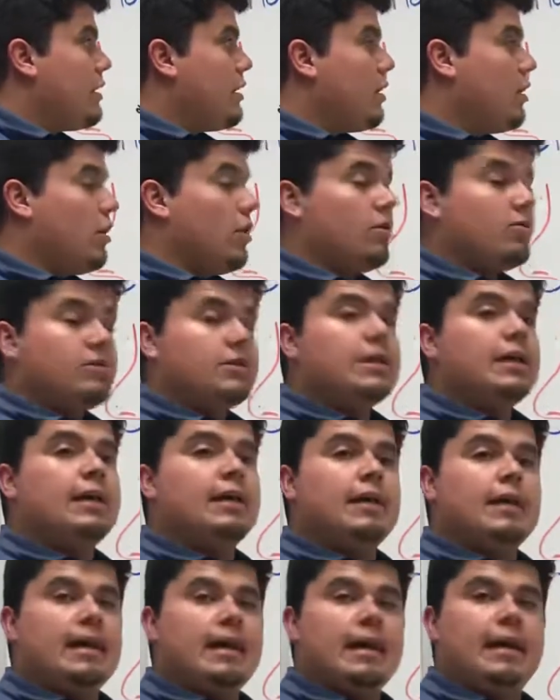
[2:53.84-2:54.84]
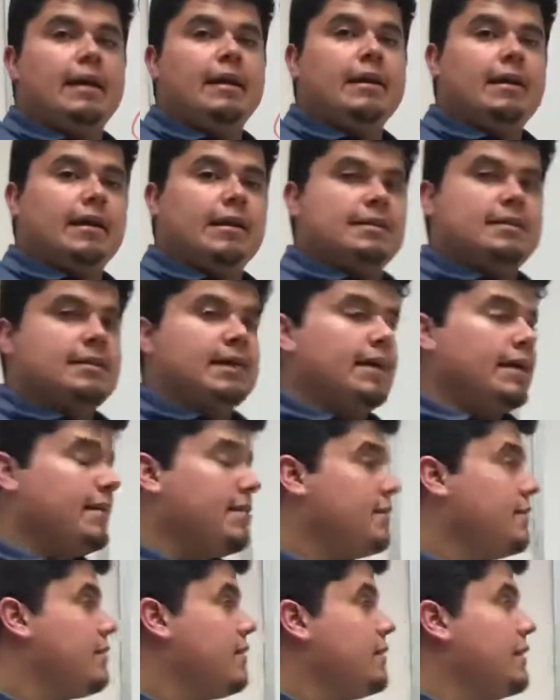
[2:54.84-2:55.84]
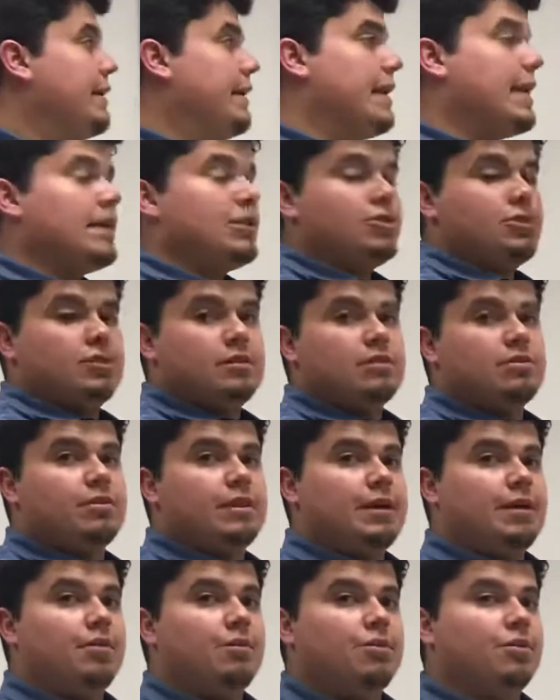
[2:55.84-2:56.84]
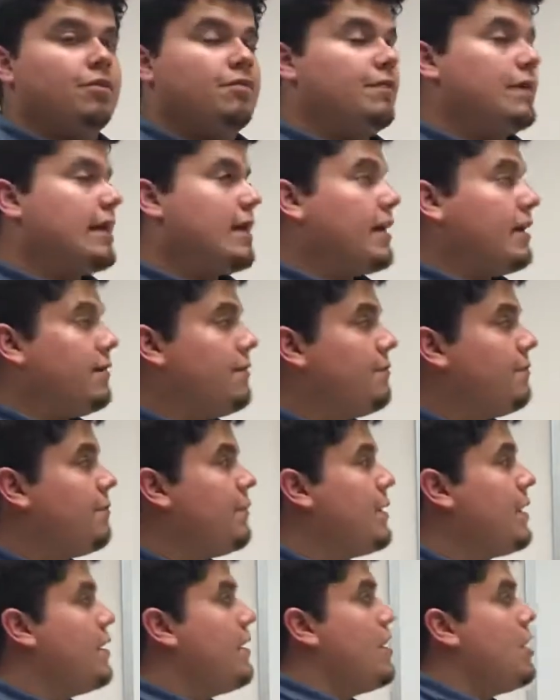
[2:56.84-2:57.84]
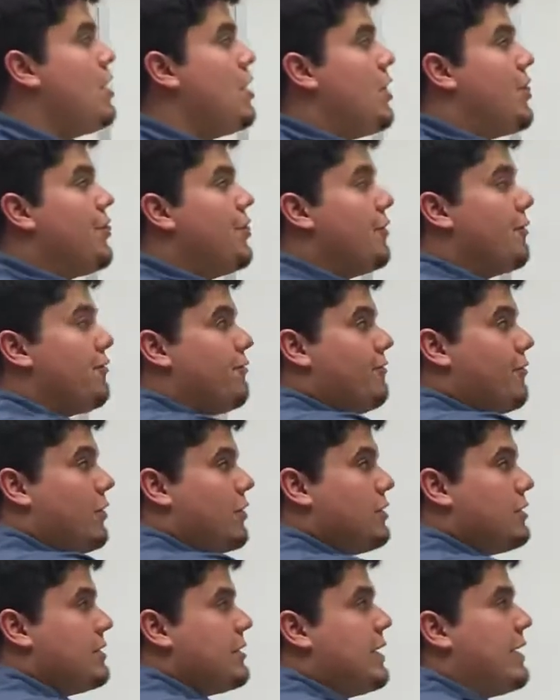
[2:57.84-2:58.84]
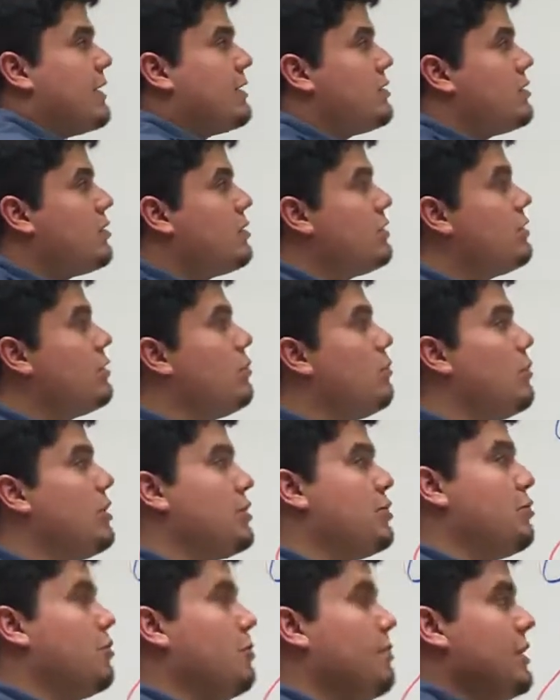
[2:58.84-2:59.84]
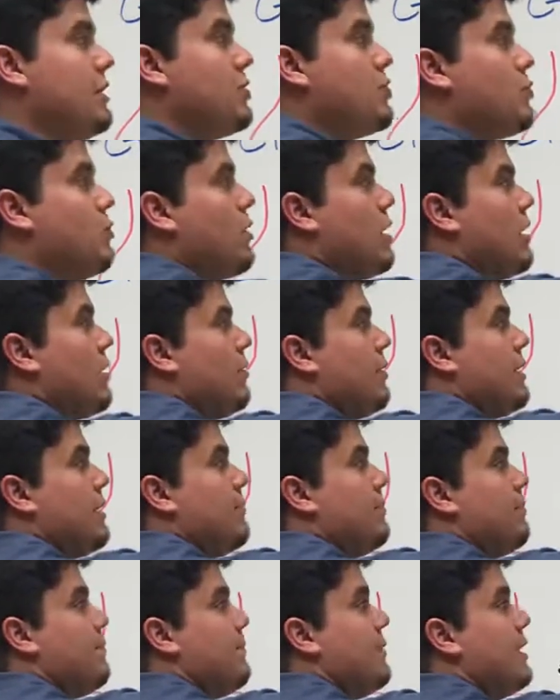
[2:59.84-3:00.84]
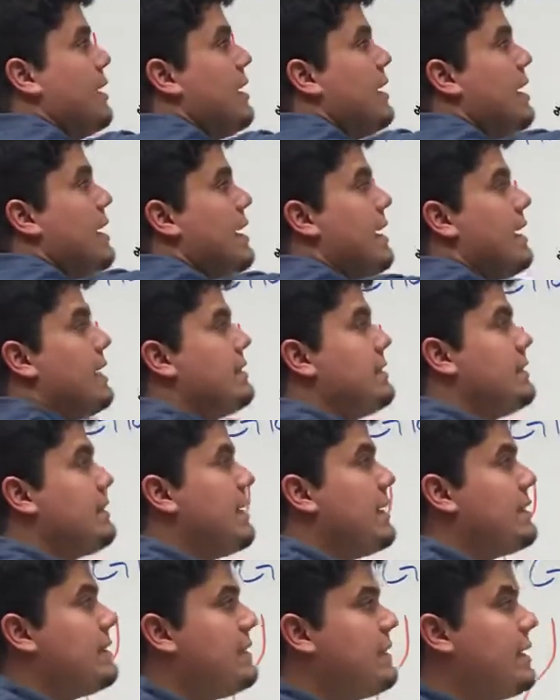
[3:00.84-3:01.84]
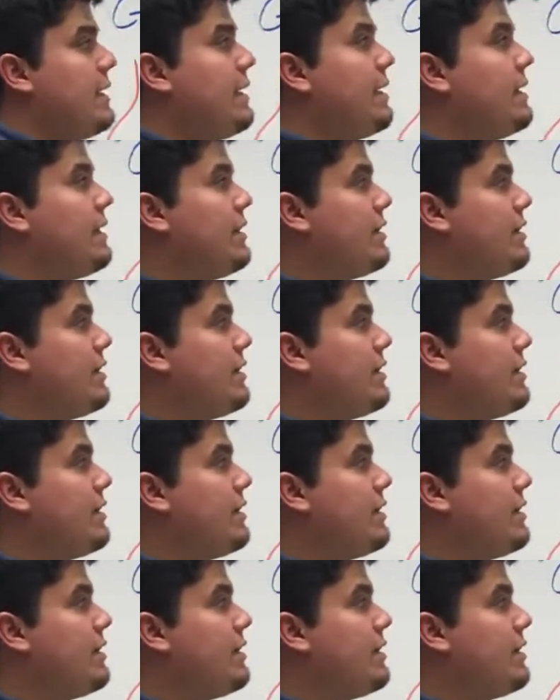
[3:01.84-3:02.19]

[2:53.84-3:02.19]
alongside 8 and 10, not just cranial nerve 9. The first test, which would be swallowing, is testing